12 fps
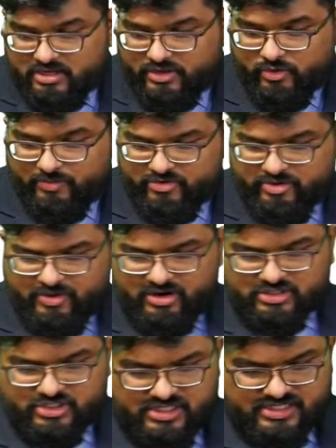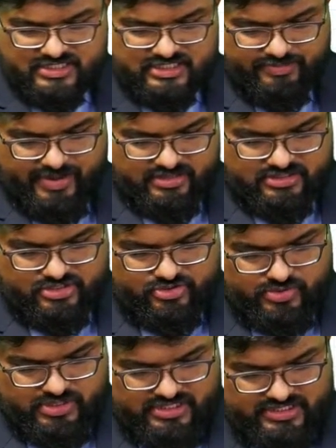Human reproduction, this is
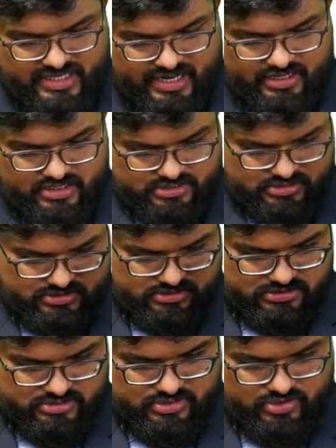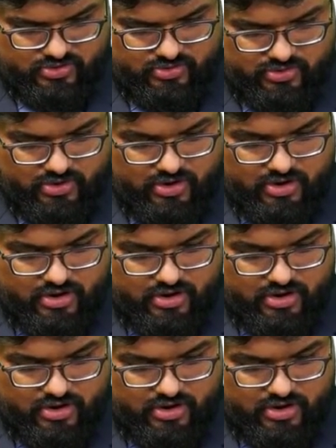menstrual cycle. So